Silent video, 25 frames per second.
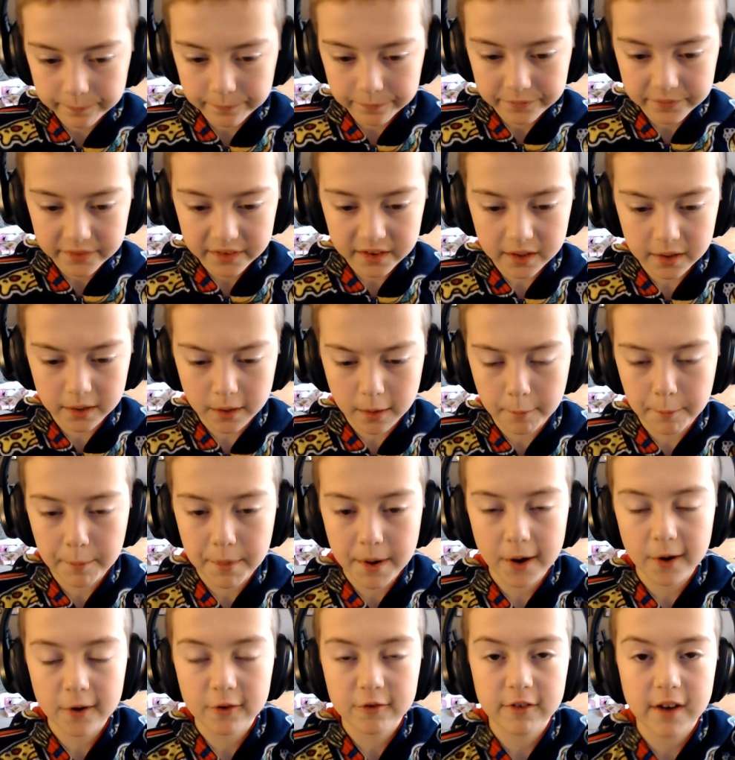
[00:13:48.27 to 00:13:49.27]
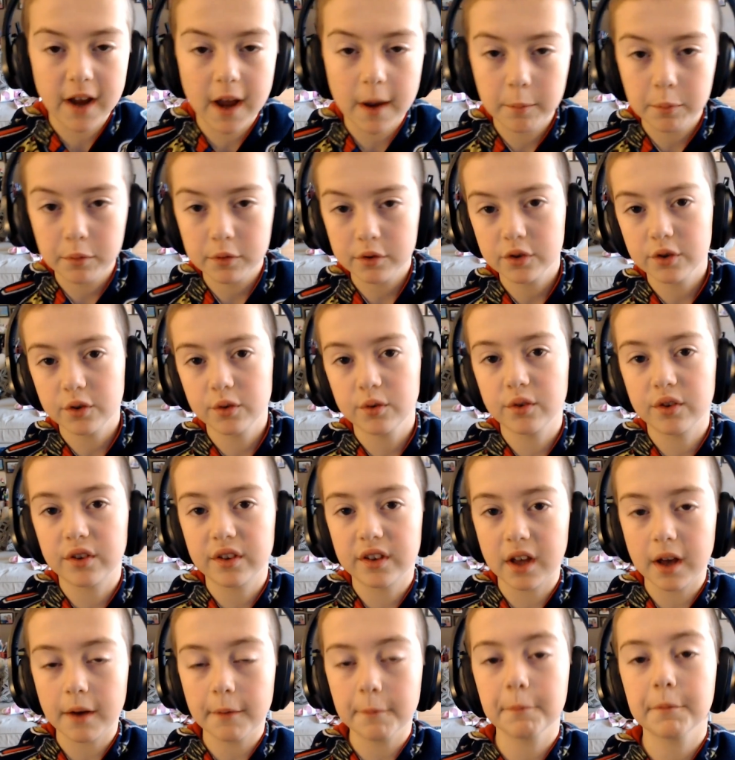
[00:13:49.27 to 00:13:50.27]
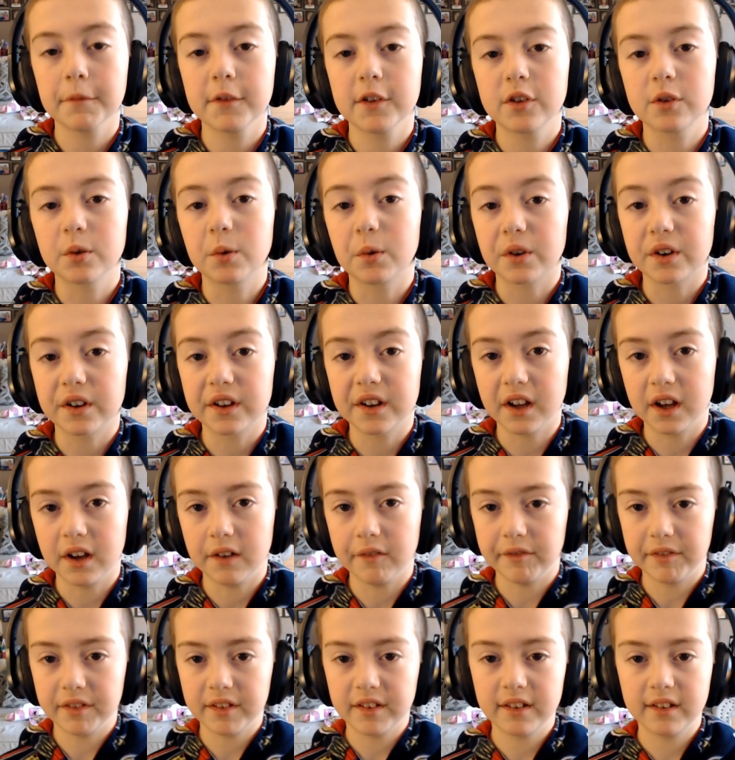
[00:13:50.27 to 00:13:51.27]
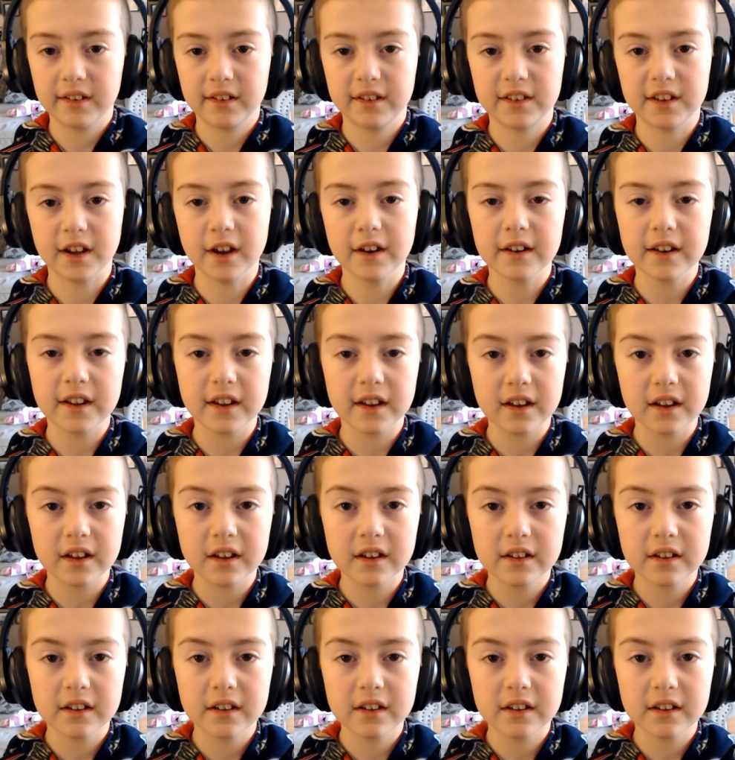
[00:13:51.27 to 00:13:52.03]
the bear trap will do some sort of stunning.